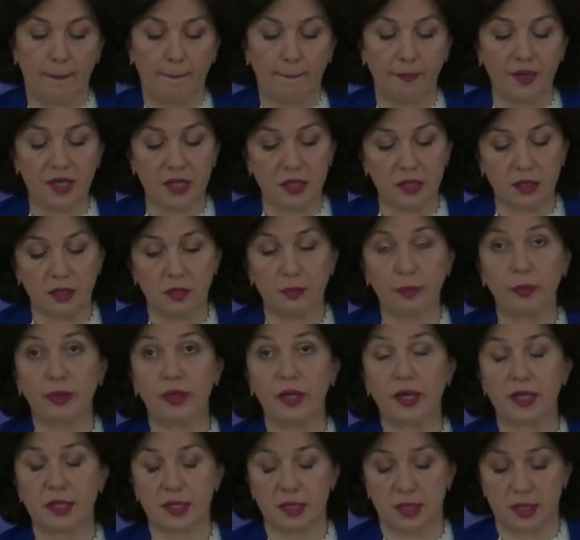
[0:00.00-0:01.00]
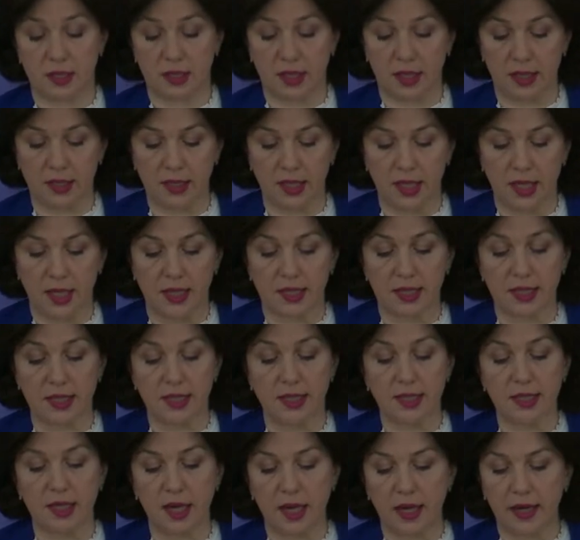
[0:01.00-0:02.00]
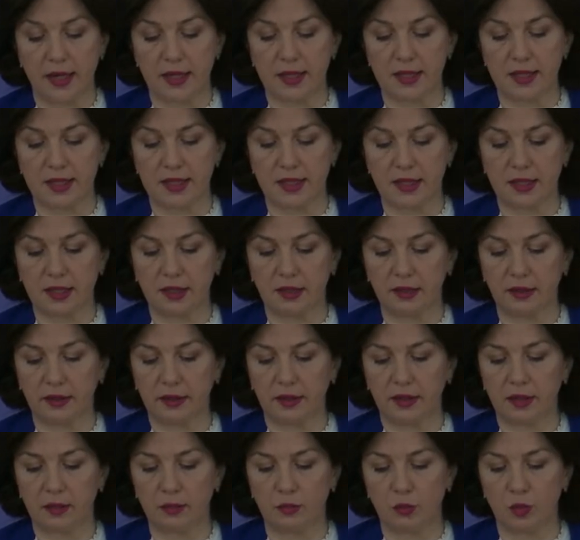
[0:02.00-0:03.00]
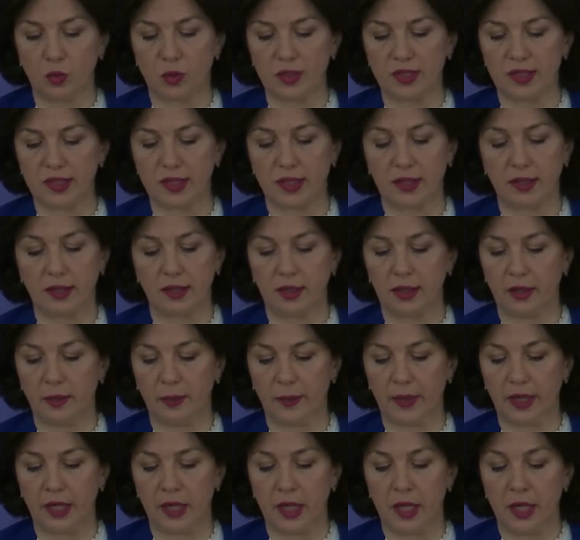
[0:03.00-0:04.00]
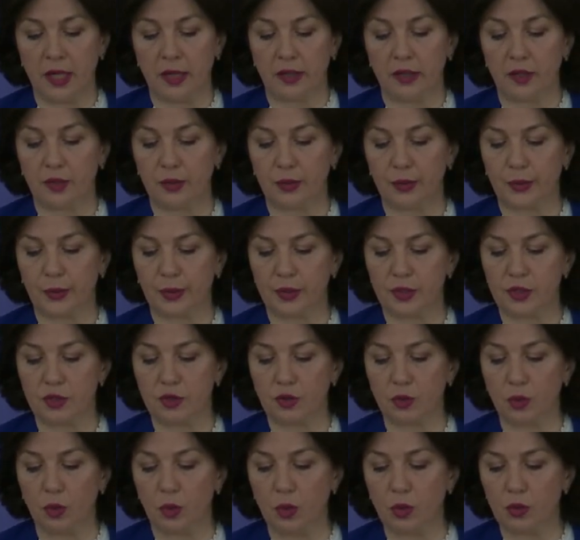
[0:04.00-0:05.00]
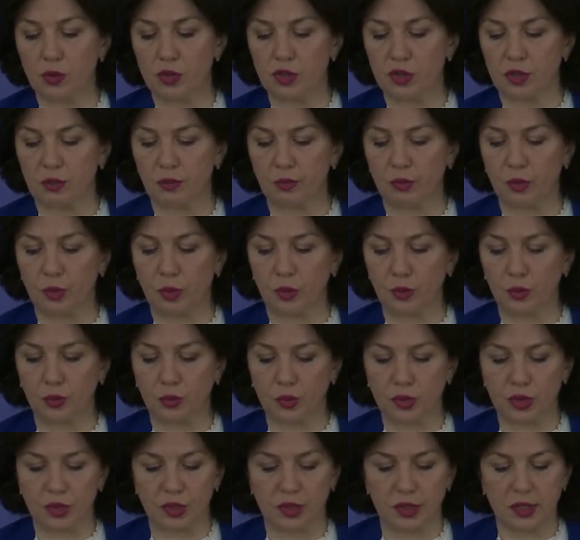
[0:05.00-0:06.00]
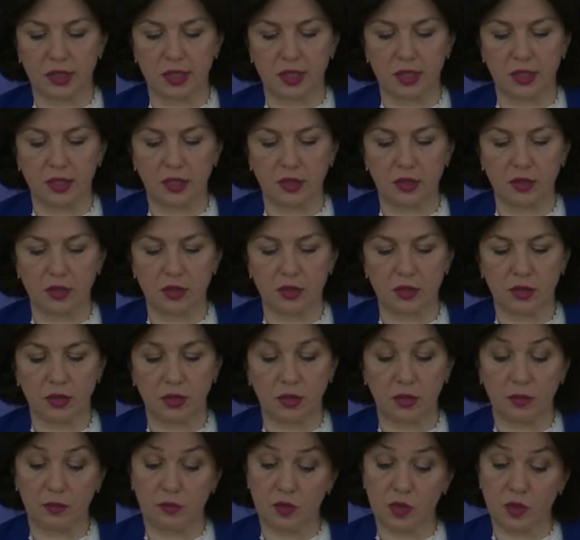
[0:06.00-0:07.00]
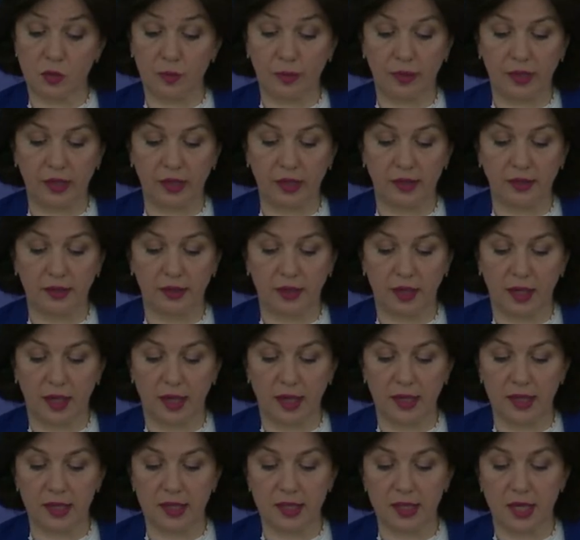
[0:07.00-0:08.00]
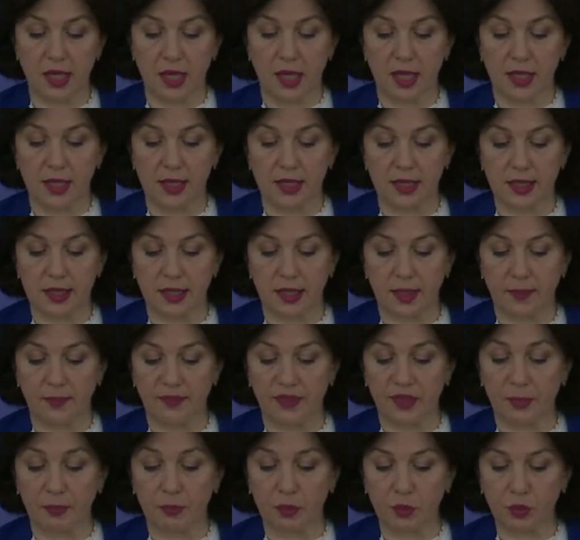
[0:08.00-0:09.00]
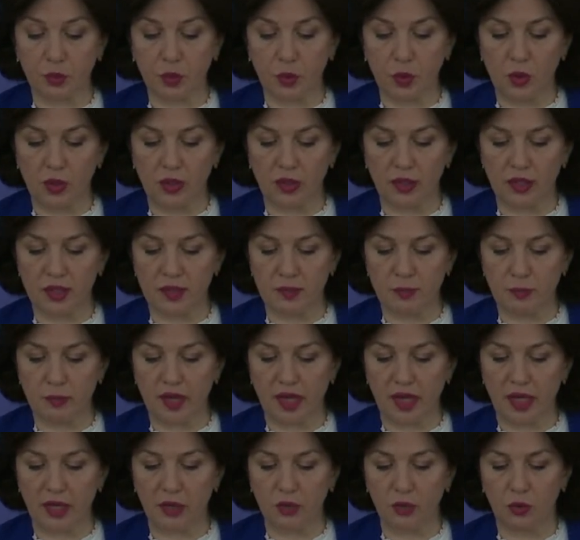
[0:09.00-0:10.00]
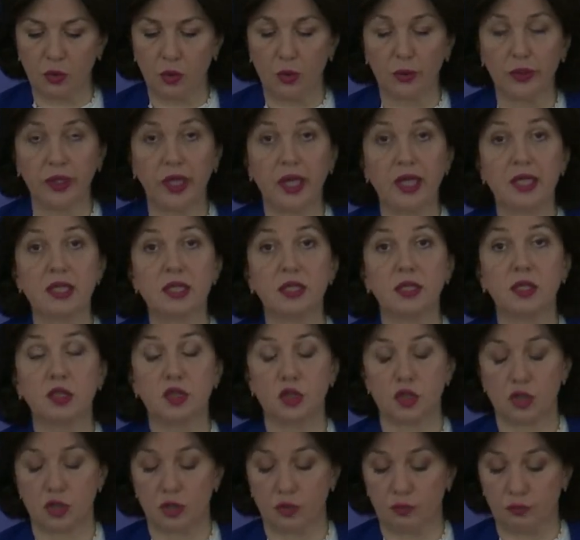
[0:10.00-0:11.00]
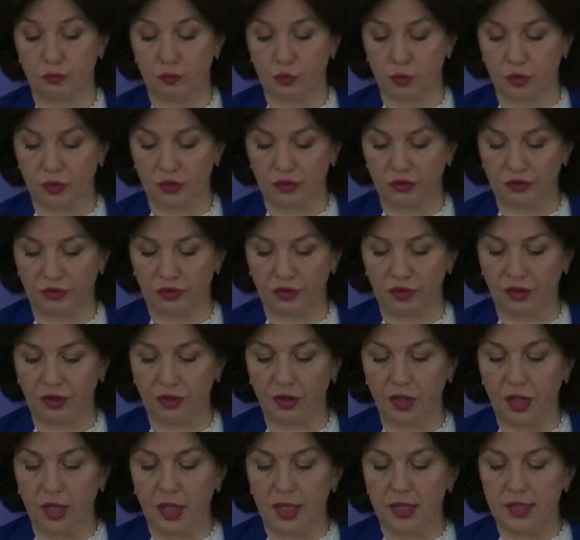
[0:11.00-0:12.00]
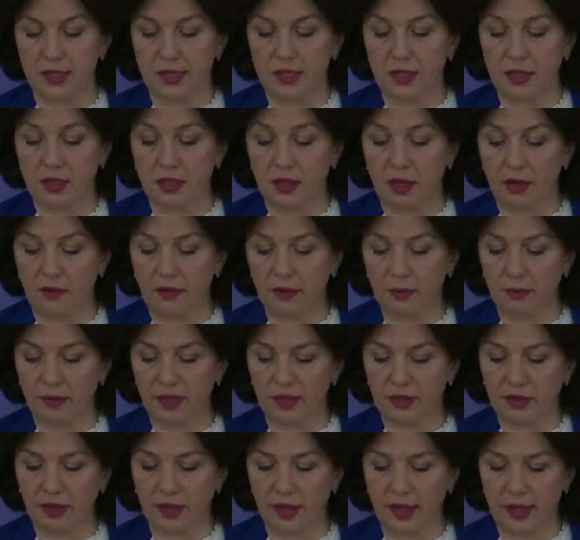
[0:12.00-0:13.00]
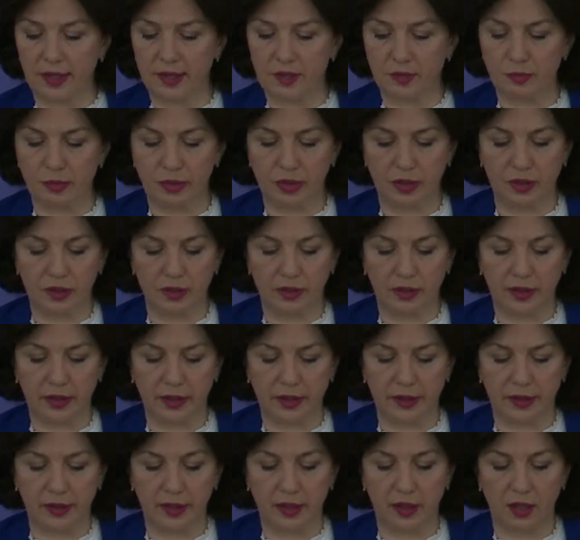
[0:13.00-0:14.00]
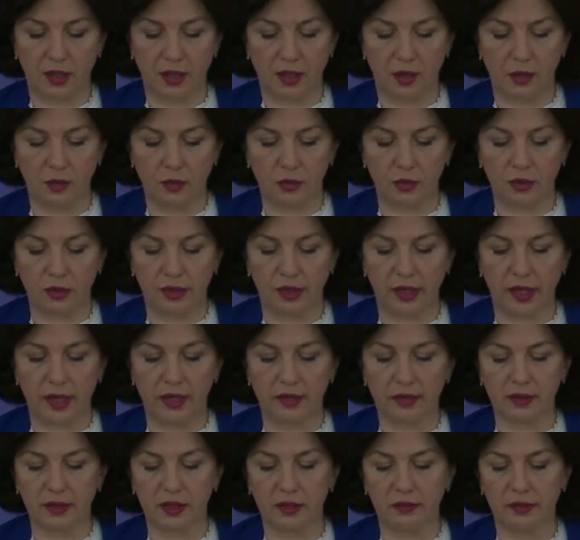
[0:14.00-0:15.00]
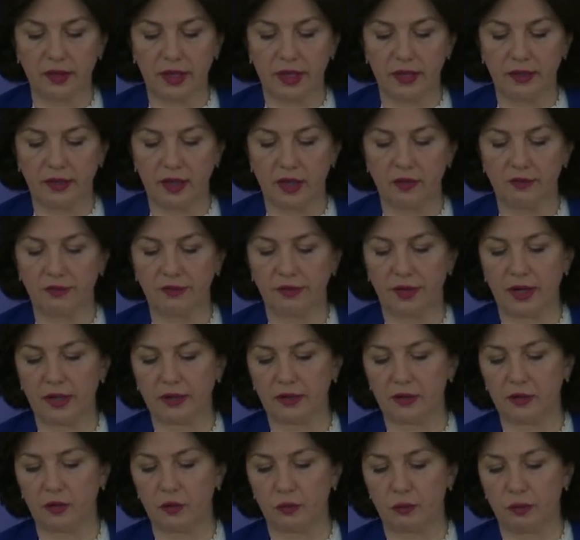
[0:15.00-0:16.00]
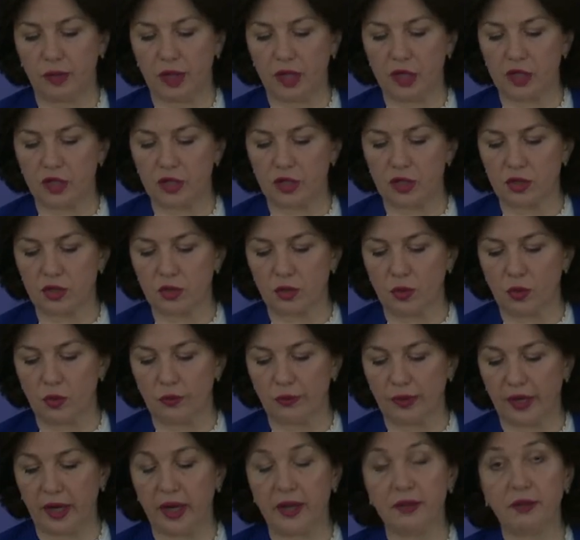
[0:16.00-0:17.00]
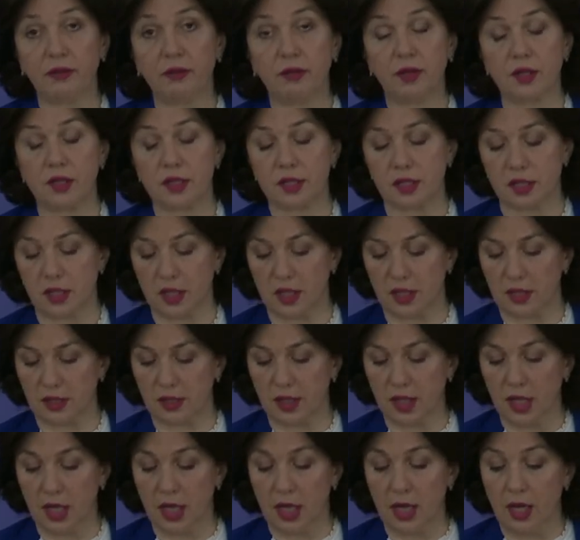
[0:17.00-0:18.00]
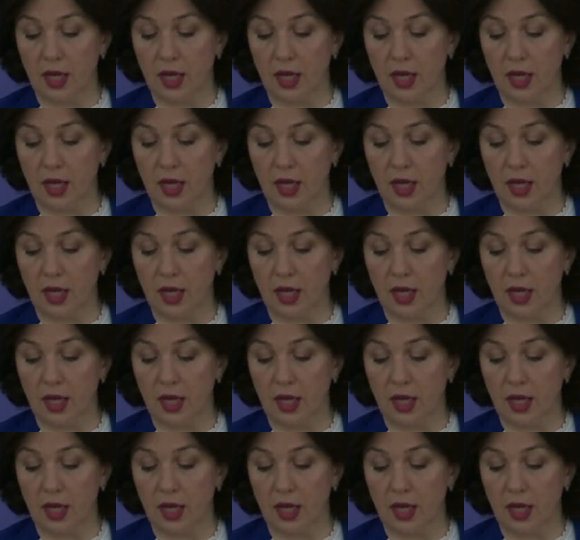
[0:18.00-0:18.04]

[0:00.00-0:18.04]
Mr. President, the science is clear more than ever. Increased ocean pollution seriously jeopardizes the progress made on SDG 14. The government has been carrying out active and effective measures to address it.